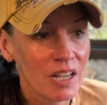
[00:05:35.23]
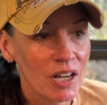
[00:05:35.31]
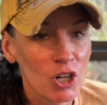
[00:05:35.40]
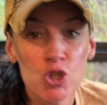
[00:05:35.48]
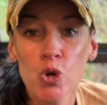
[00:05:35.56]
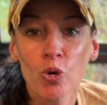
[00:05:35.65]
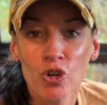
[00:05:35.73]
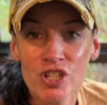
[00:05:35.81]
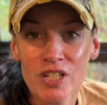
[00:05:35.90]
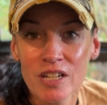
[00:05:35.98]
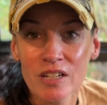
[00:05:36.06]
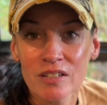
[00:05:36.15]
uh,
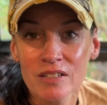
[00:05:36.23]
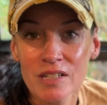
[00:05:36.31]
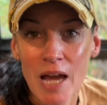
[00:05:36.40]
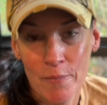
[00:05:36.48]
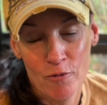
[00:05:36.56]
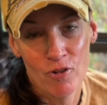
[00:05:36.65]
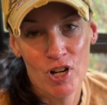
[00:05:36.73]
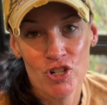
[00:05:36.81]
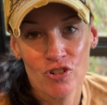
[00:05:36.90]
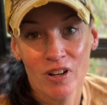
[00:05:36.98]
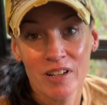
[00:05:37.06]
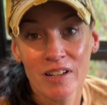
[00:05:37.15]
touristy type of
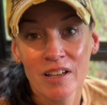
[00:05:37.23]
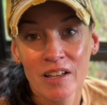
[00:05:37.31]
restaurant.